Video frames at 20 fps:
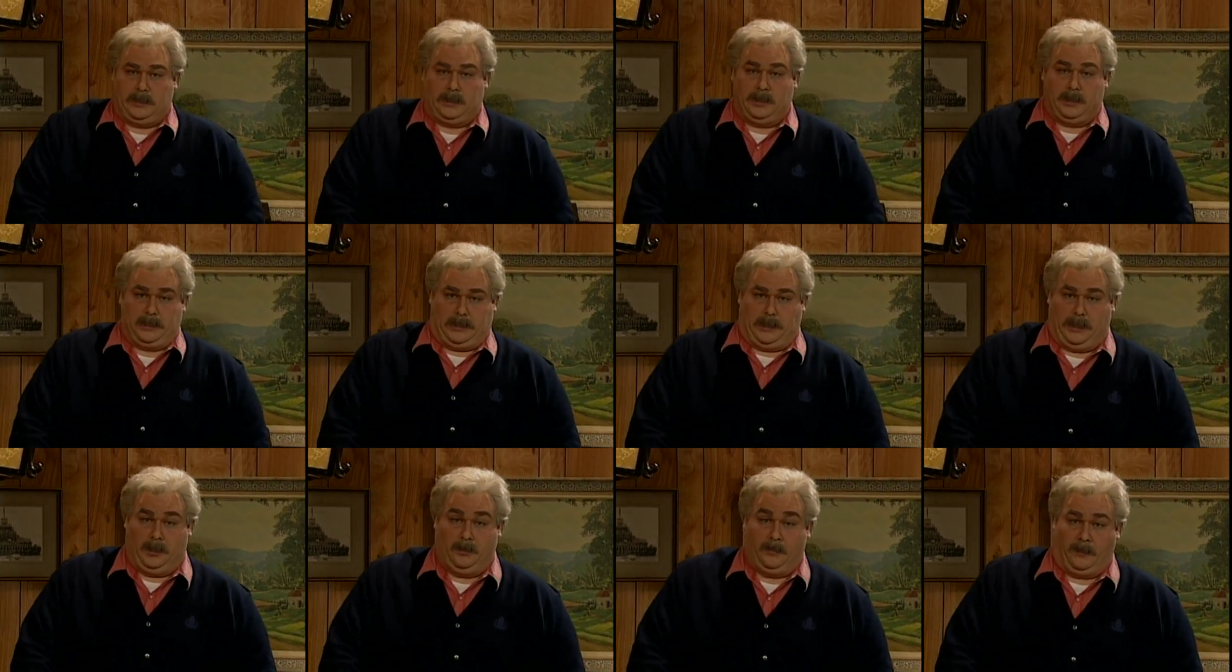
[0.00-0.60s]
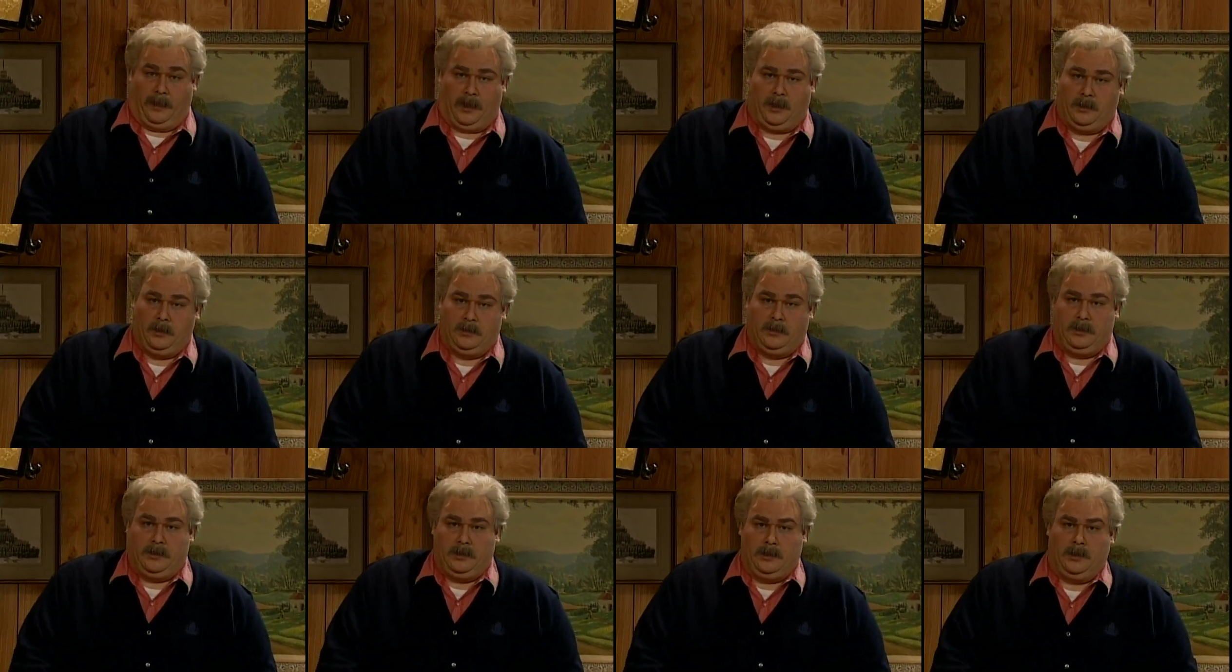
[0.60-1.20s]
She'll kill me.
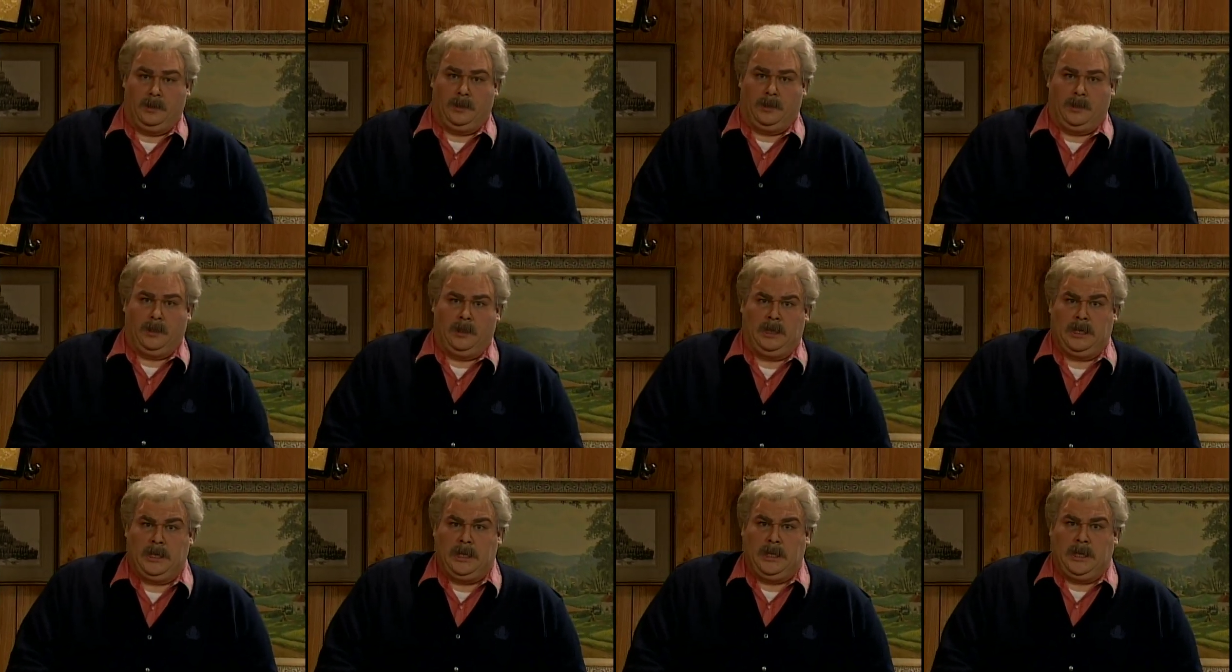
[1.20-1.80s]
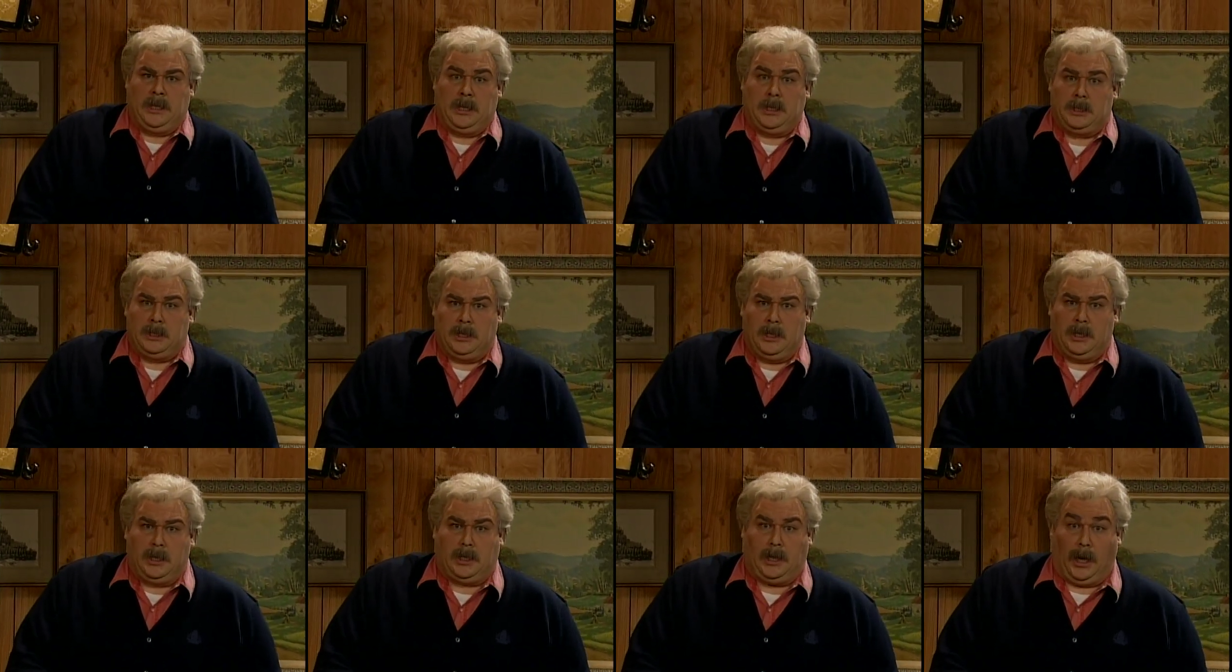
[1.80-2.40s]

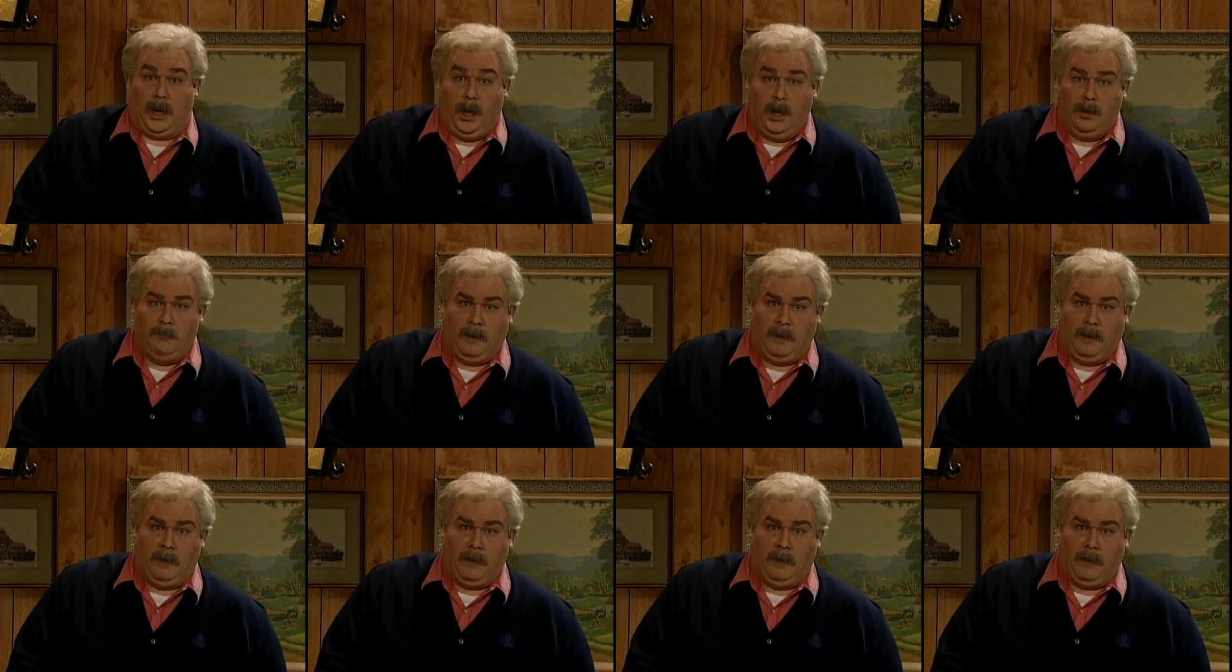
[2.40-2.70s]
She'll kill